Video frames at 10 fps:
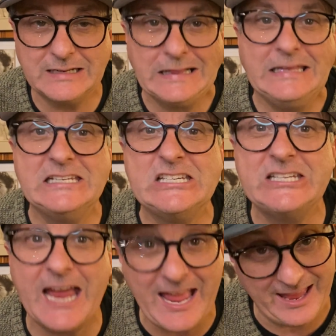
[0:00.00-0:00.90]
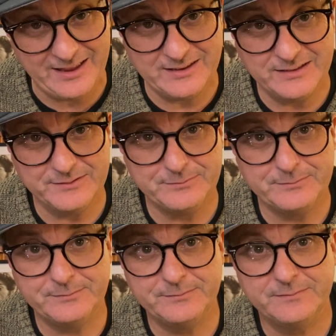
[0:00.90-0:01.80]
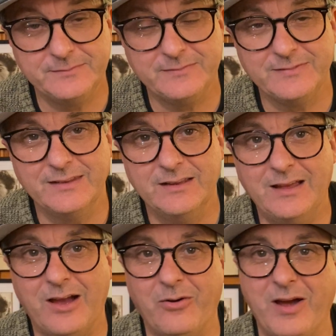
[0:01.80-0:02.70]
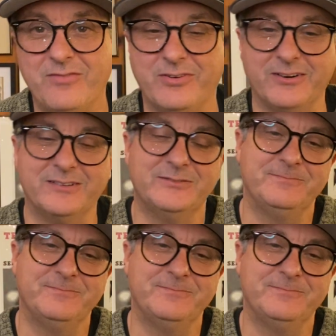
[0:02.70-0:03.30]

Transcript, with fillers: cliche. However,